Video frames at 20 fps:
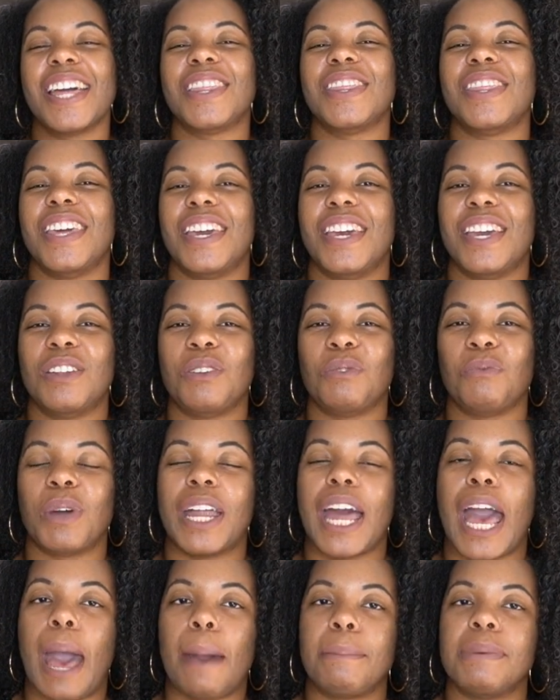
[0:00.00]
then what
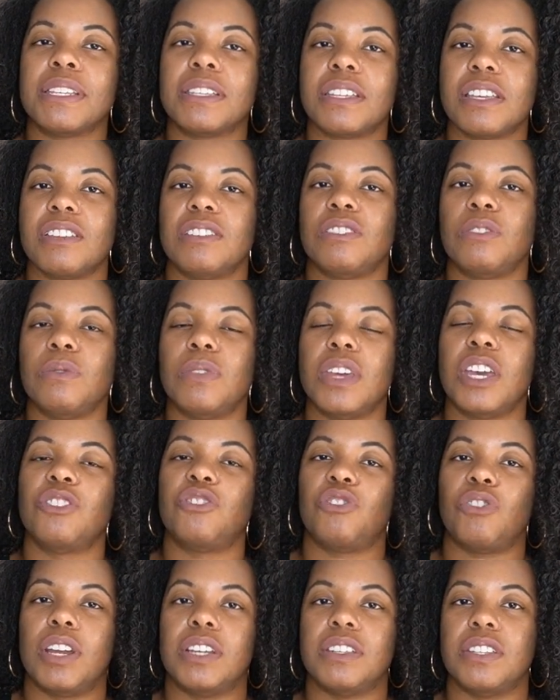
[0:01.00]
happens is you then
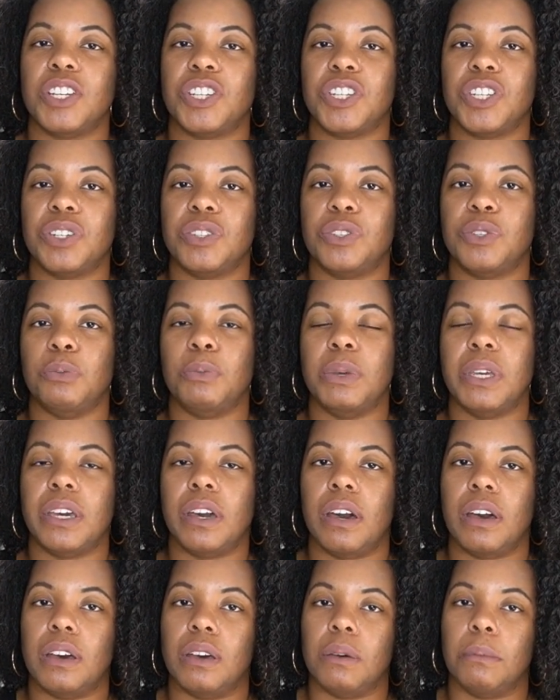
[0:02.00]
transition to
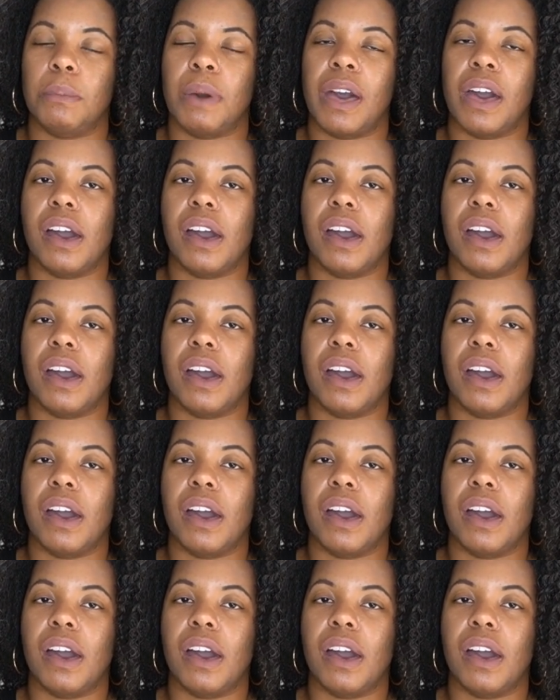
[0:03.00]
become